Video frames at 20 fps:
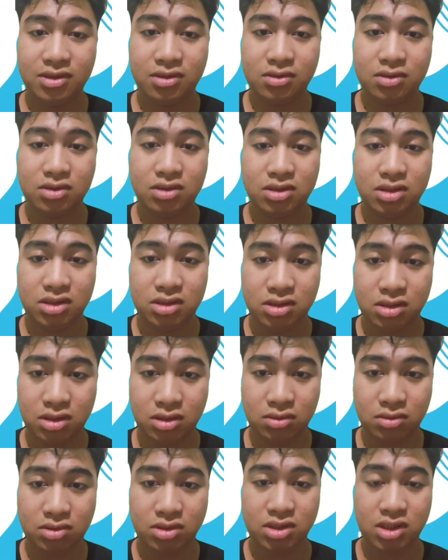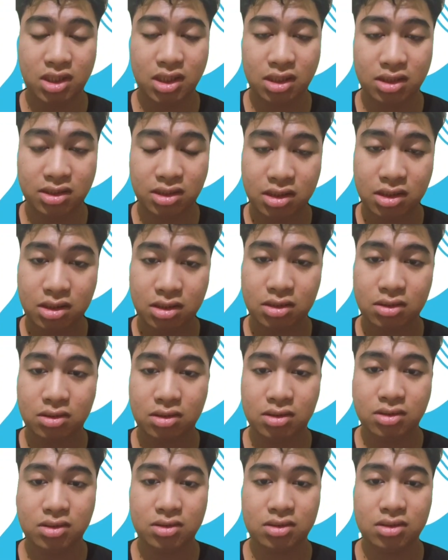language teaching or CLT, the
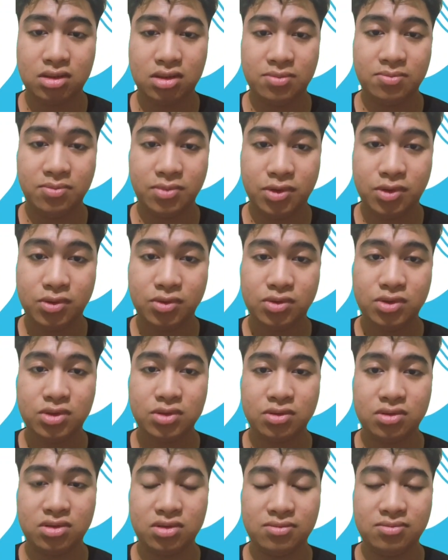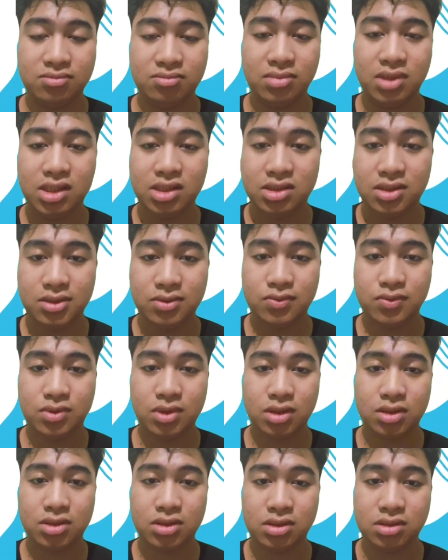natural approach, content-based
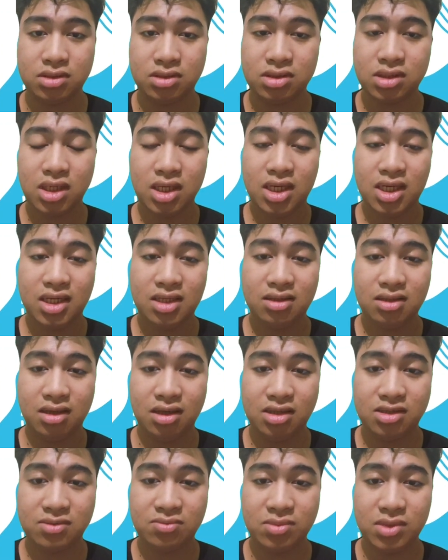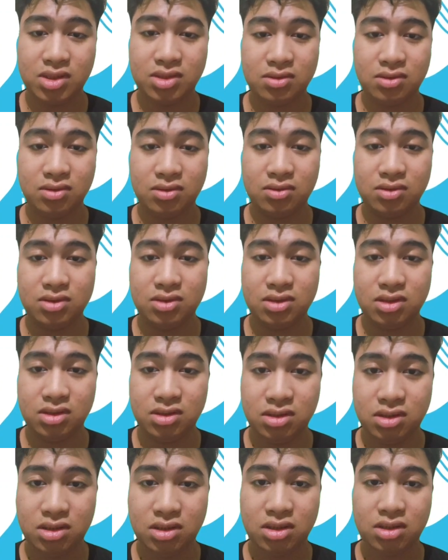instructions, task-based language
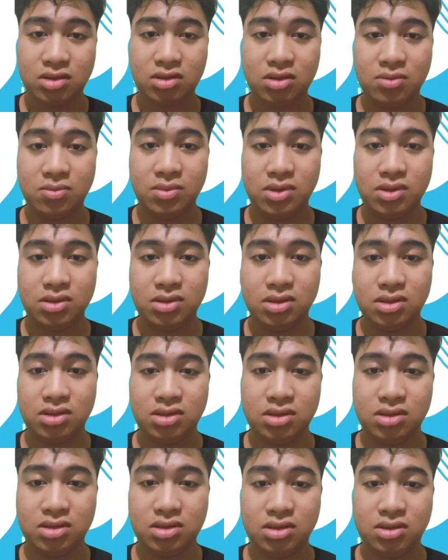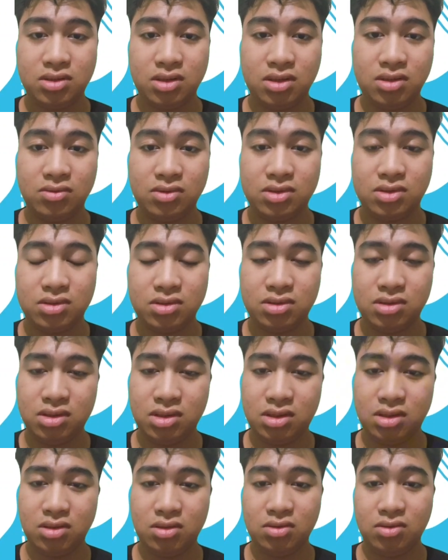teaching, and computer-assisted language
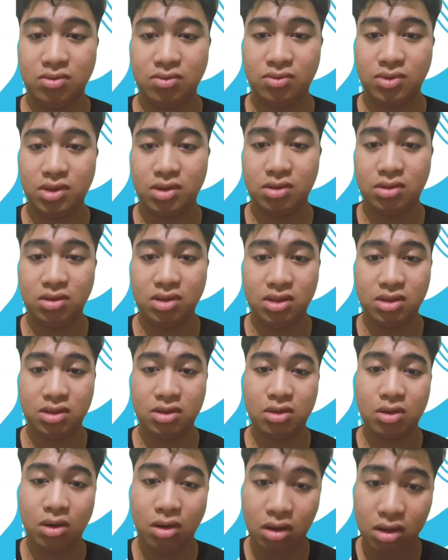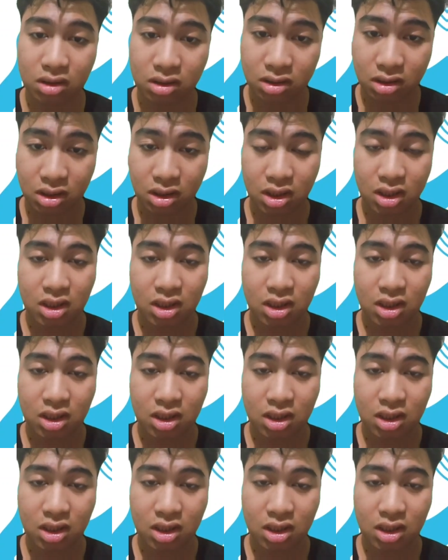learning, or we call it CALL.